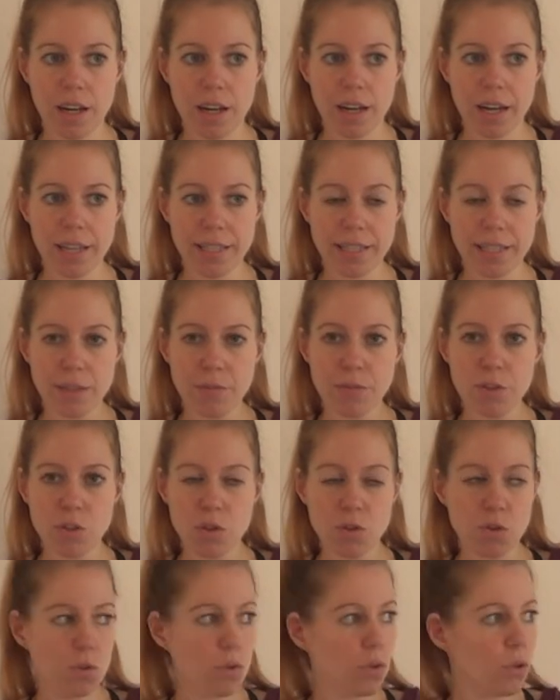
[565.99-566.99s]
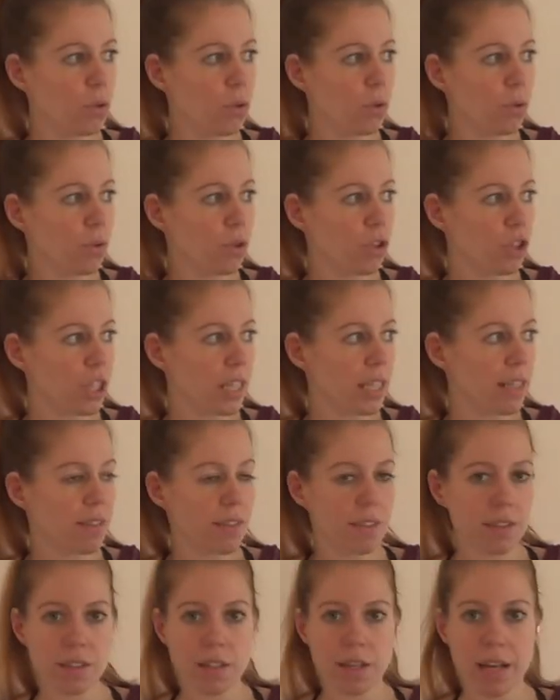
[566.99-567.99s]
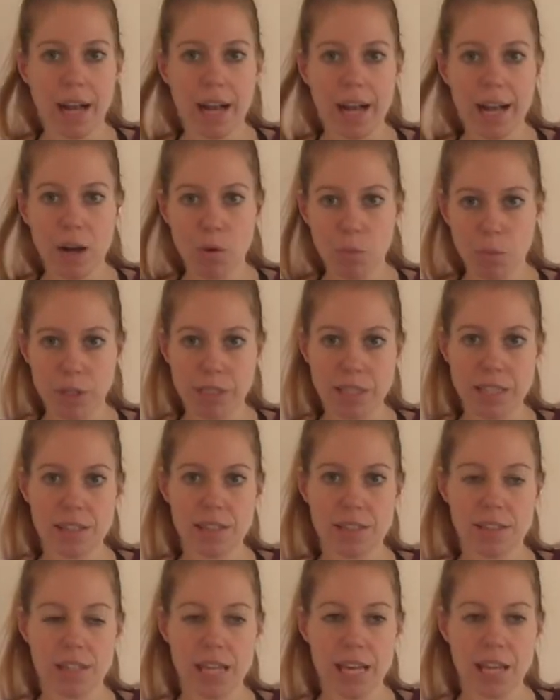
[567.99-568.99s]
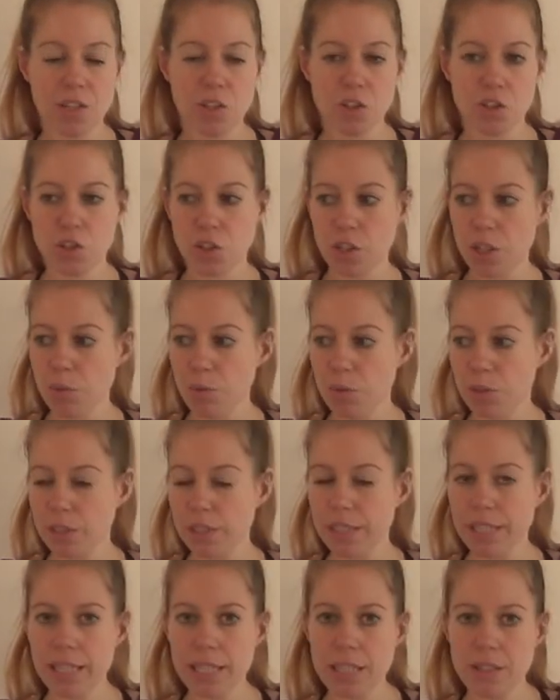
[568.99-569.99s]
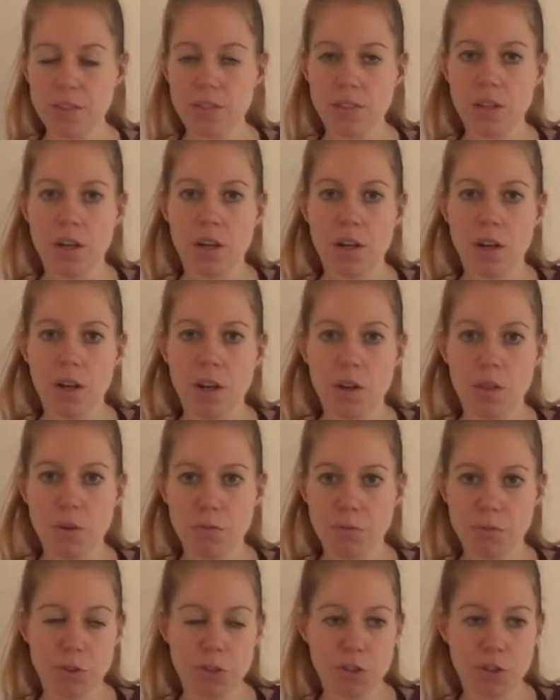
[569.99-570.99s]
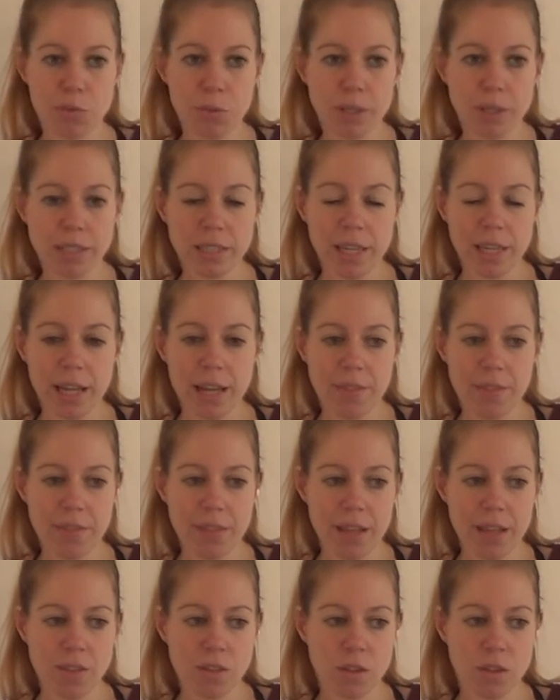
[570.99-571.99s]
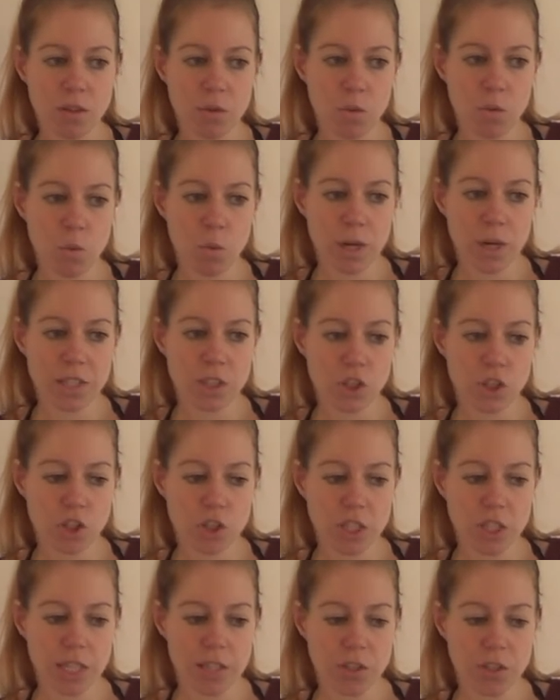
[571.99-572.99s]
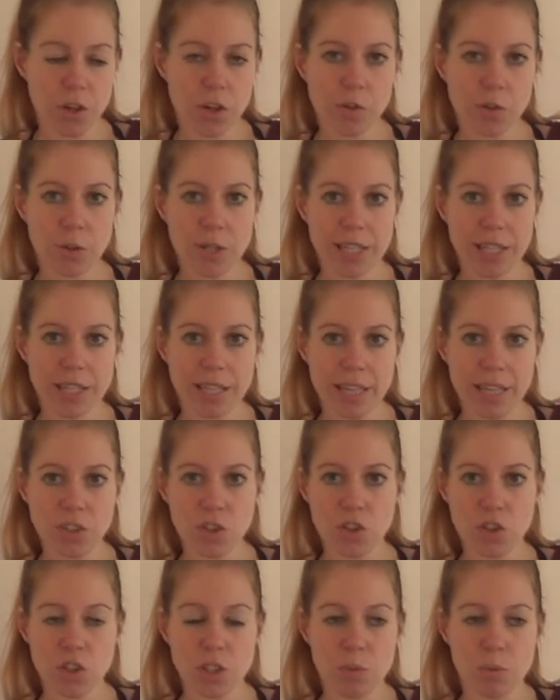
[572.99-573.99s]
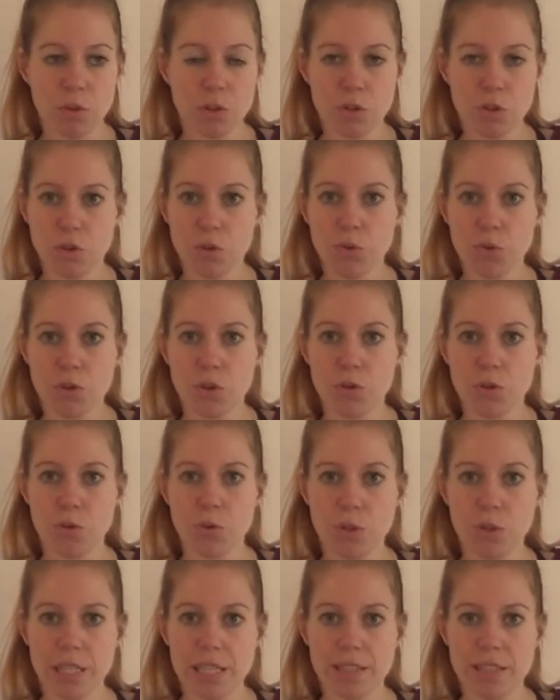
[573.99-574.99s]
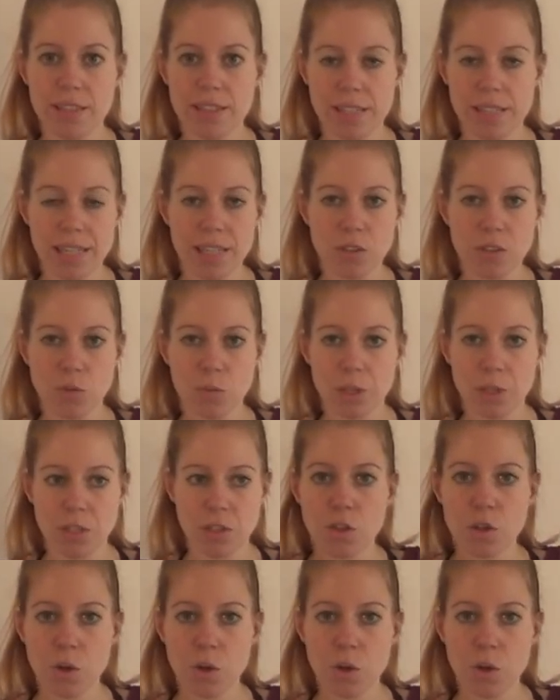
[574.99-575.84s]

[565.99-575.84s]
I give the 2 chicks at once and she will eat the first one, and then when she's hungry again, she will choose to eat the second one.